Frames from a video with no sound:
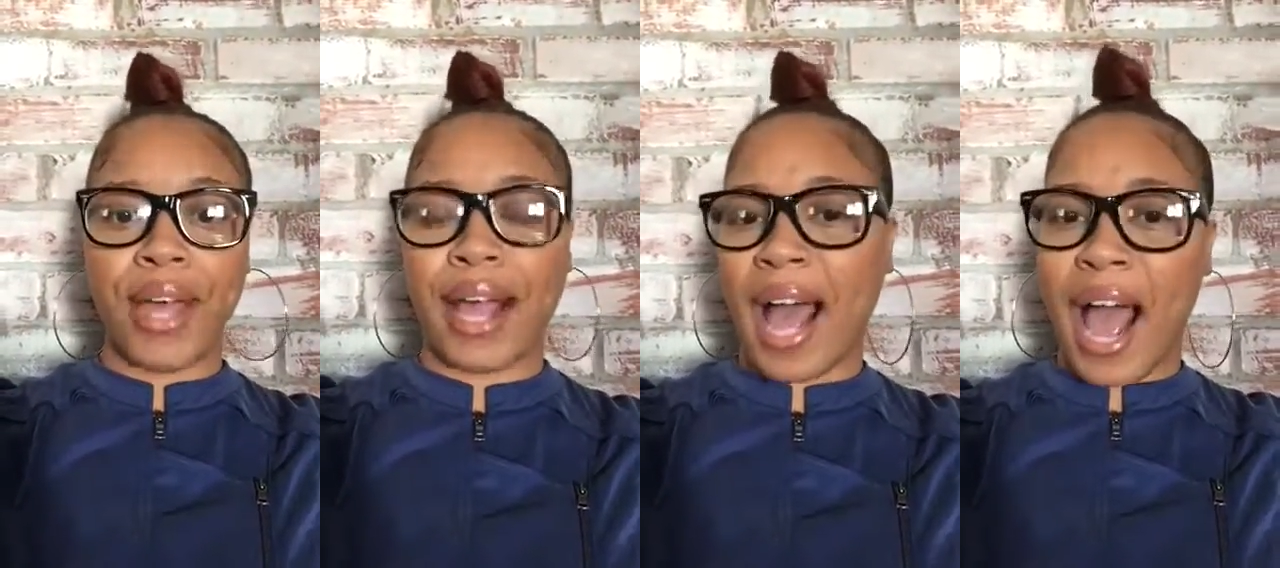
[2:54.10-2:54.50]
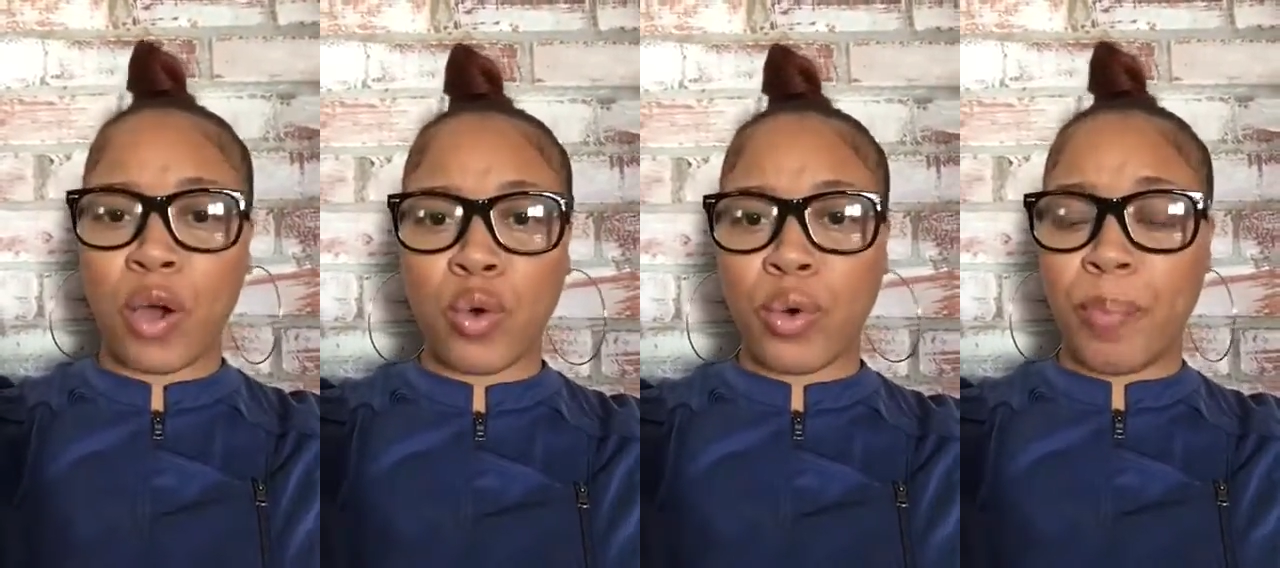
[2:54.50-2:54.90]
a guy
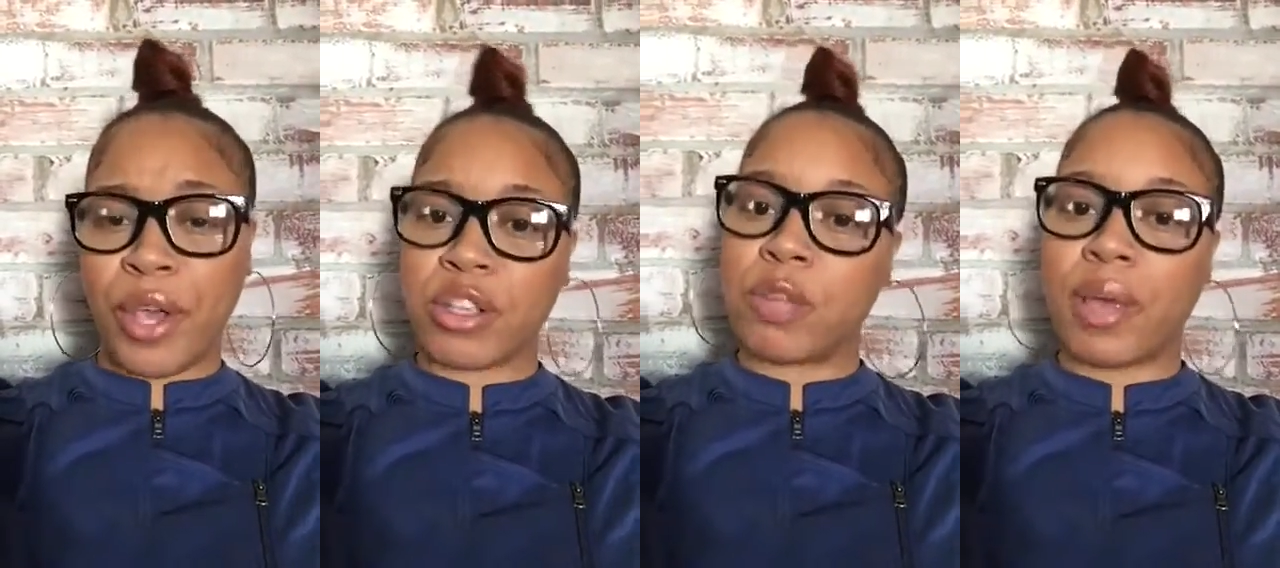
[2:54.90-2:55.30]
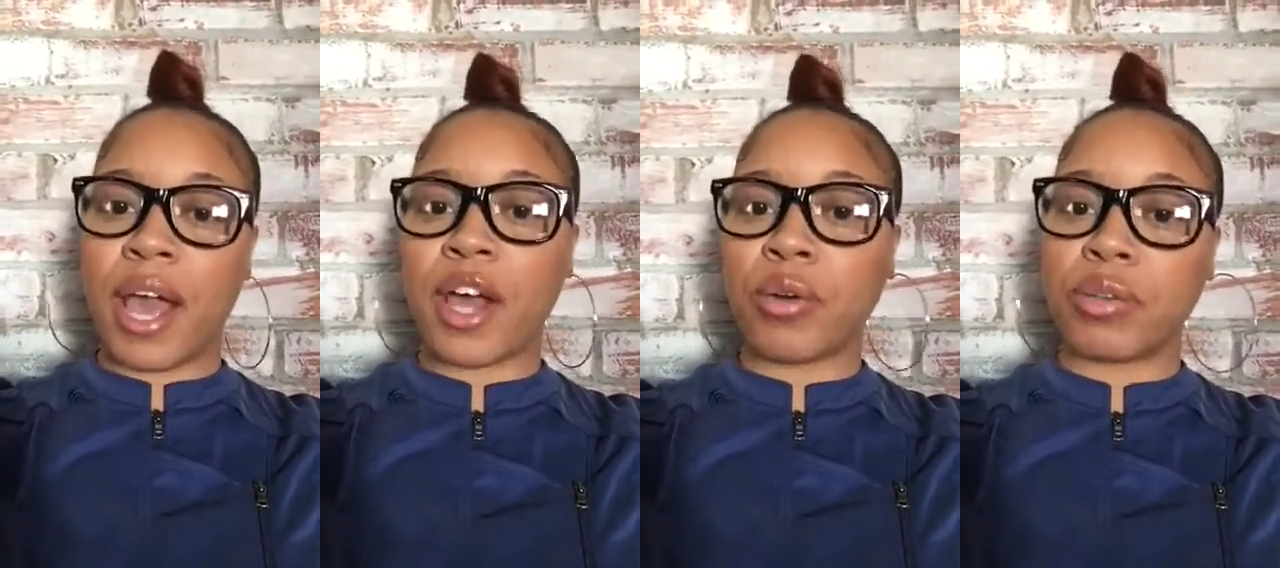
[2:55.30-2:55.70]
who appears to be
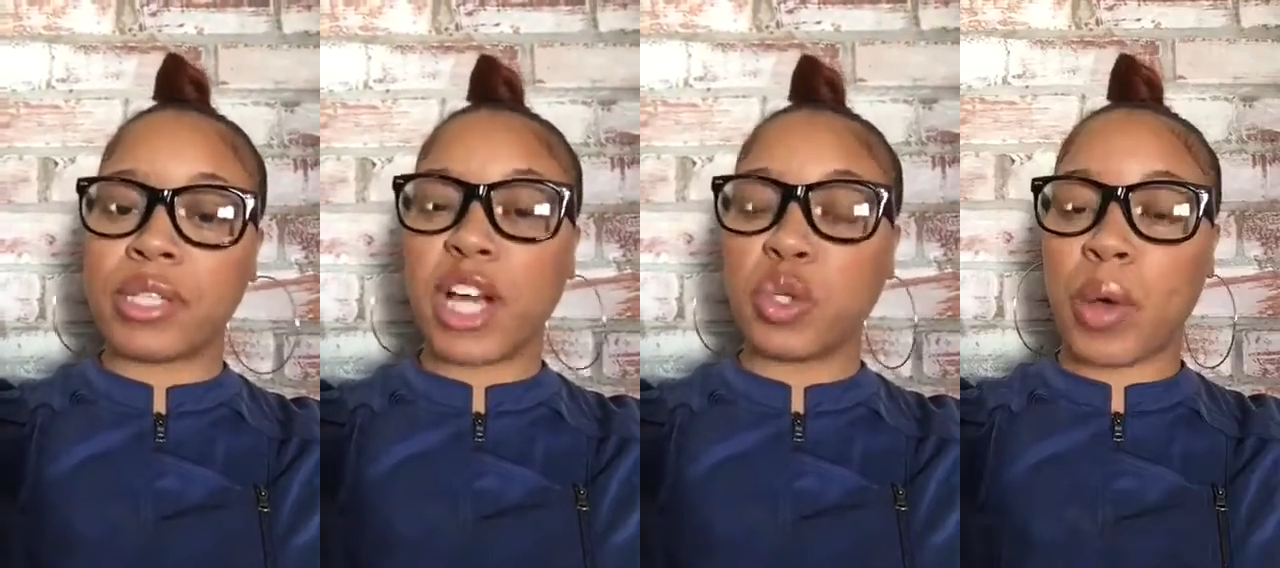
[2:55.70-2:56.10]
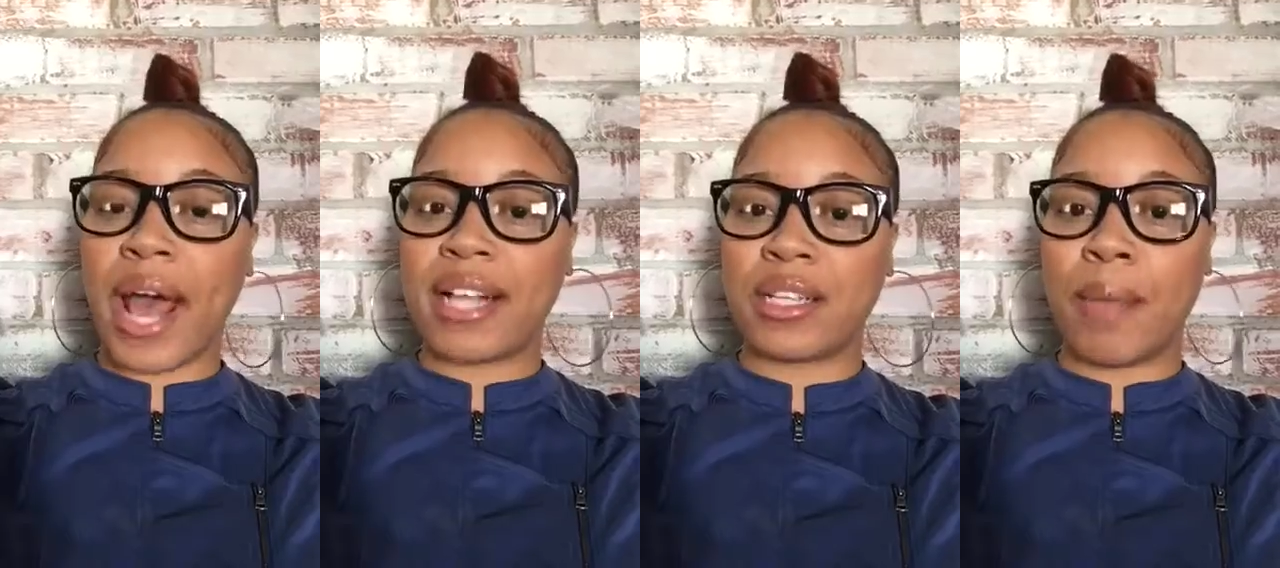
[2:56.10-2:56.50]
a heterosexual has it,